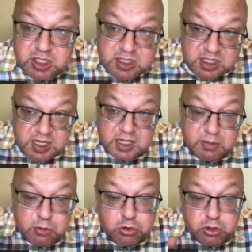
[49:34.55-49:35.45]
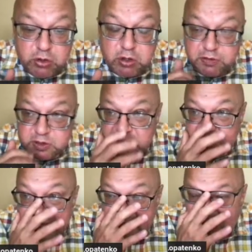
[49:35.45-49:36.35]
Is this item good or not for them,
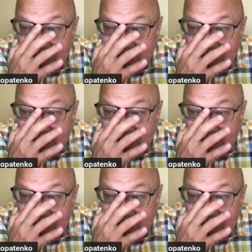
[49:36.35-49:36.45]
right?